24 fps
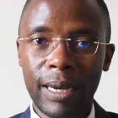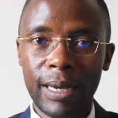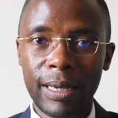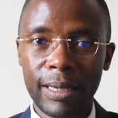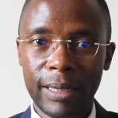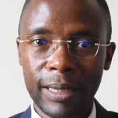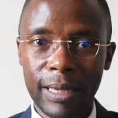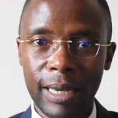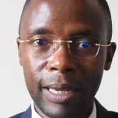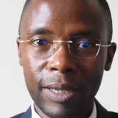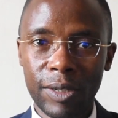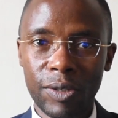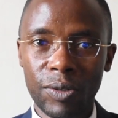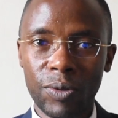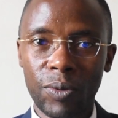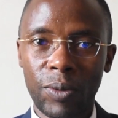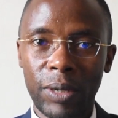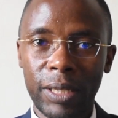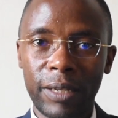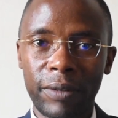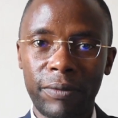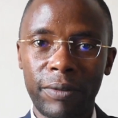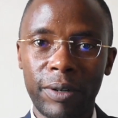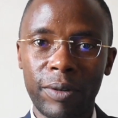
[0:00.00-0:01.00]
answers to
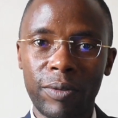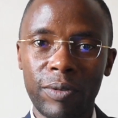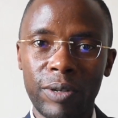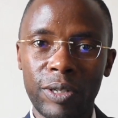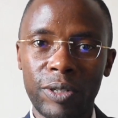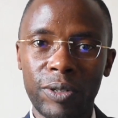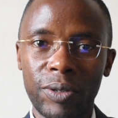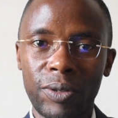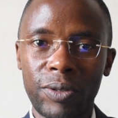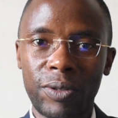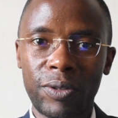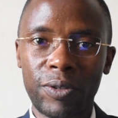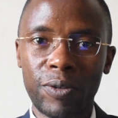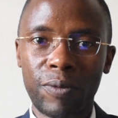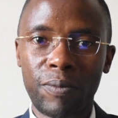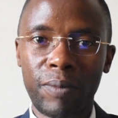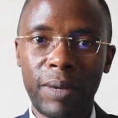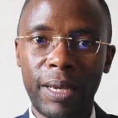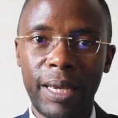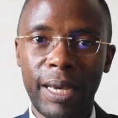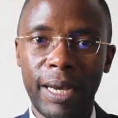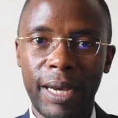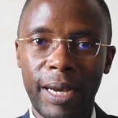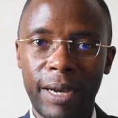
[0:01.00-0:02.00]
whatever questions you
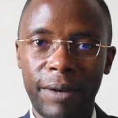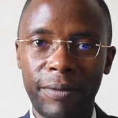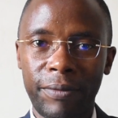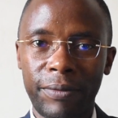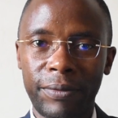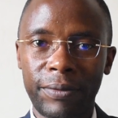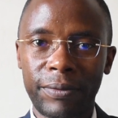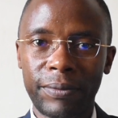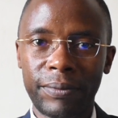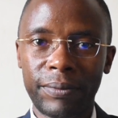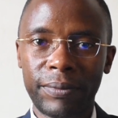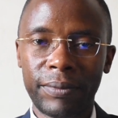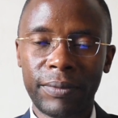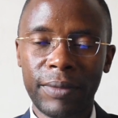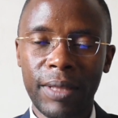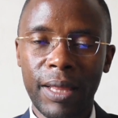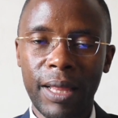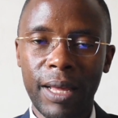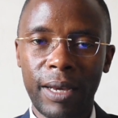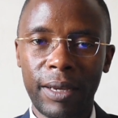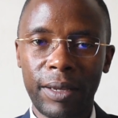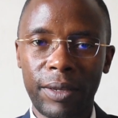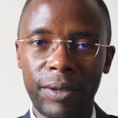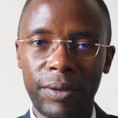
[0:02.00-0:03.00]
may have.
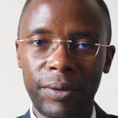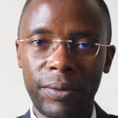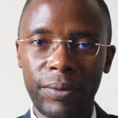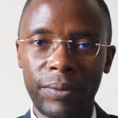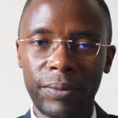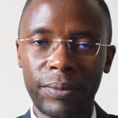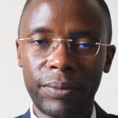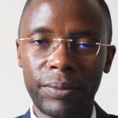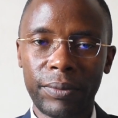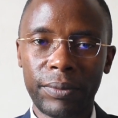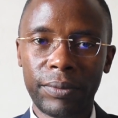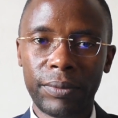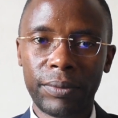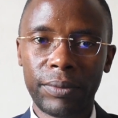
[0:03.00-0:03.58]
Thank you.